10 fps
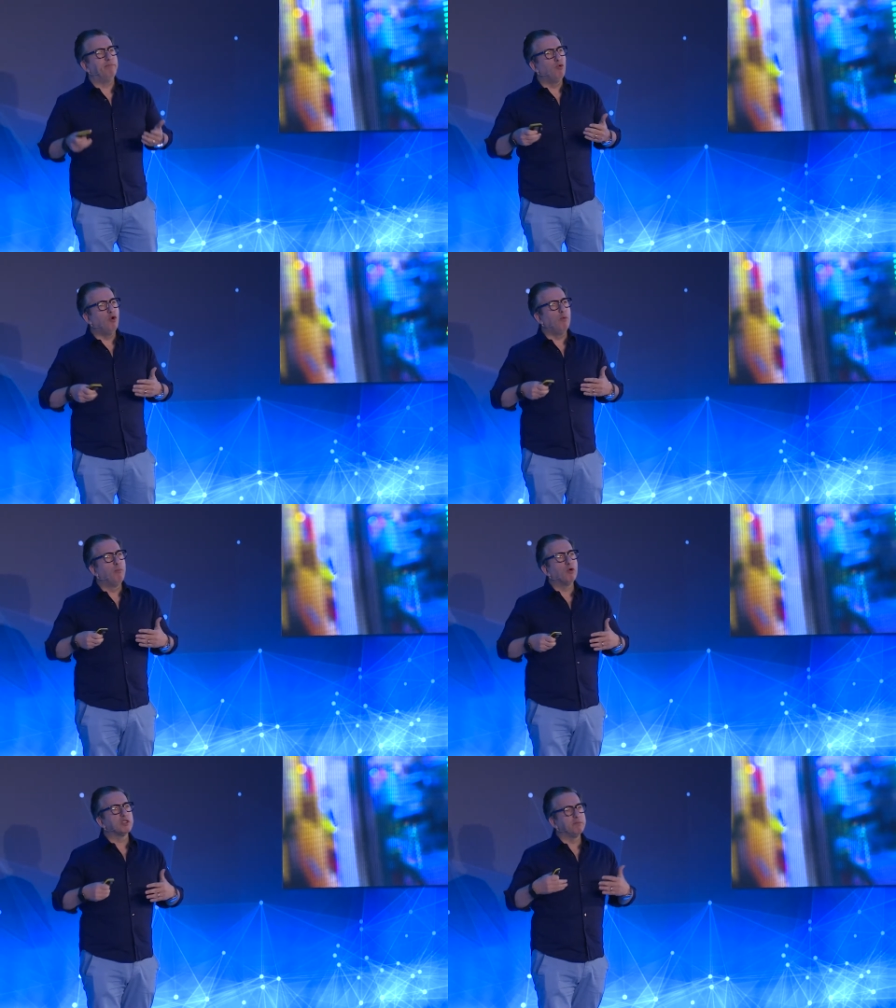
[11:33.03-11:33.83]
More and
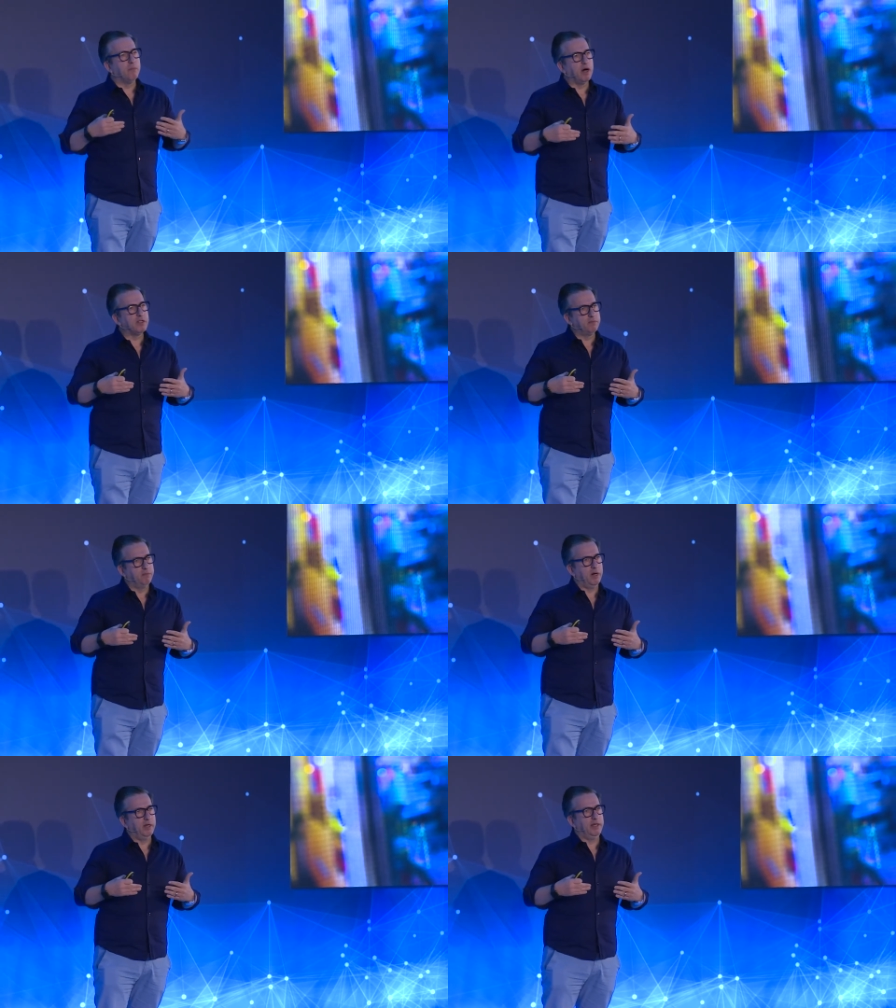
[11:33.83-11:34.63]
more smart
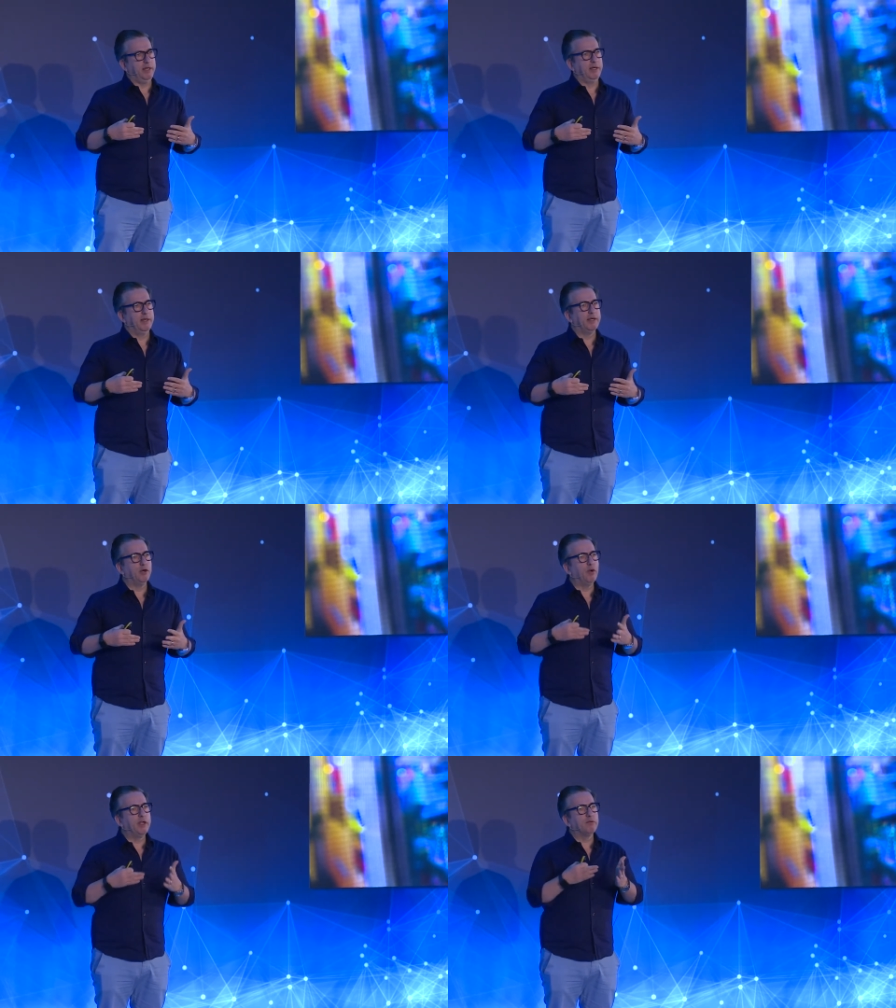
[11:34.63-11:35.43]
money
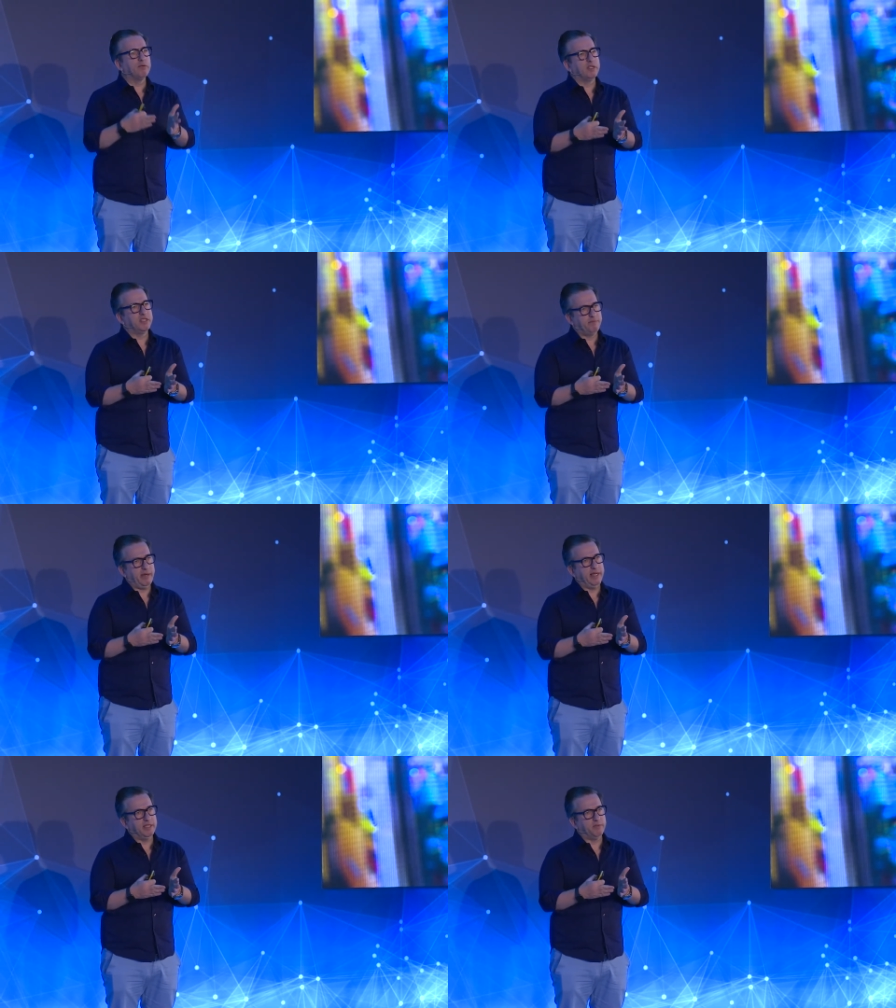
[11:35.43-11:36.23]
going into the
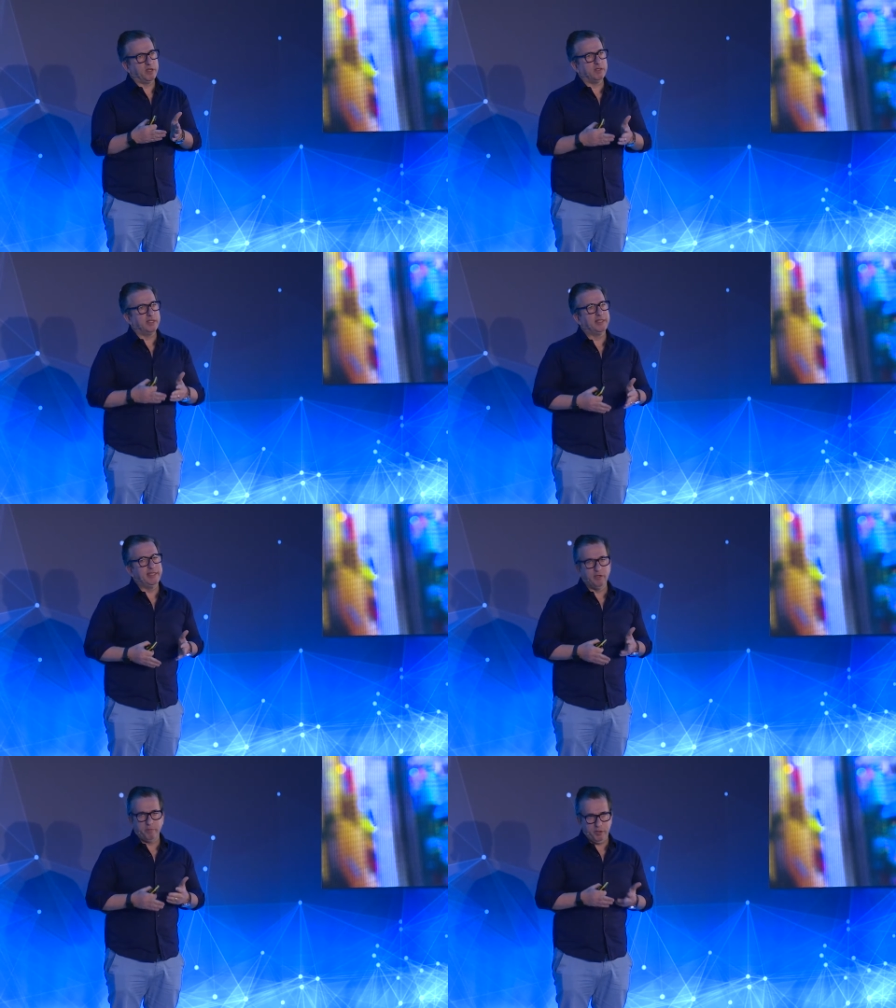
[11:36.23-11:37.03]
space because they
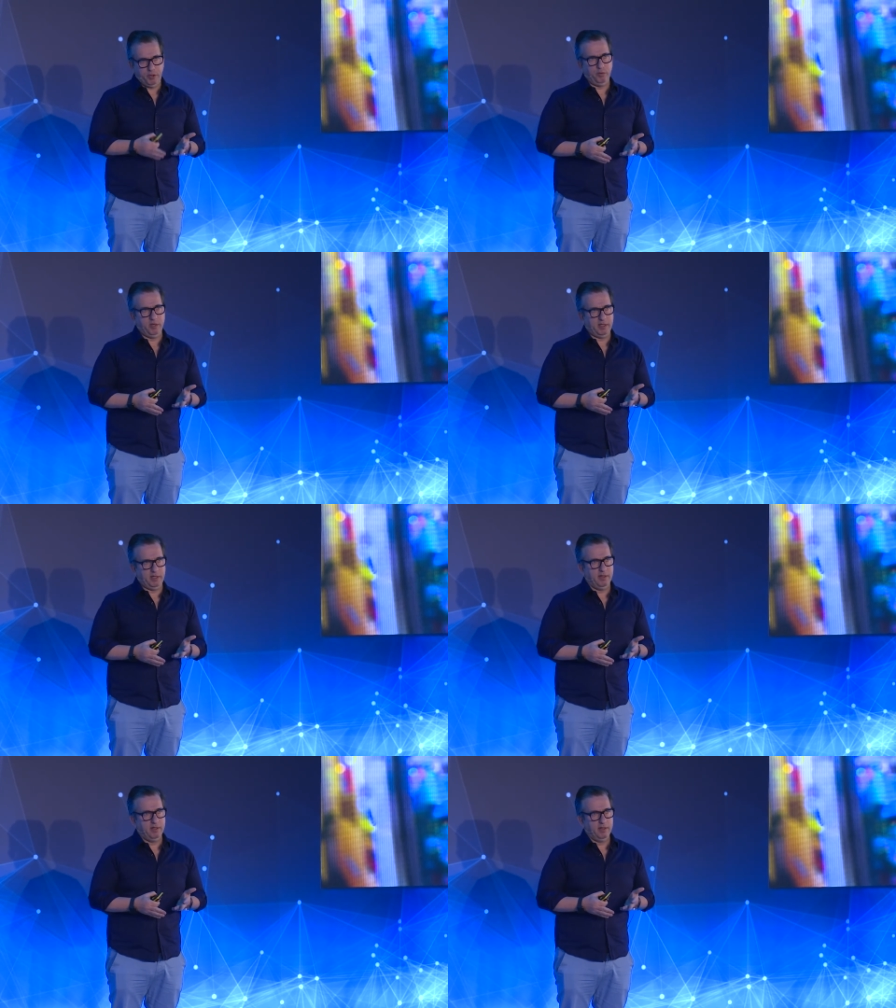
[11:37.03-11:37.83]
see an opportunity.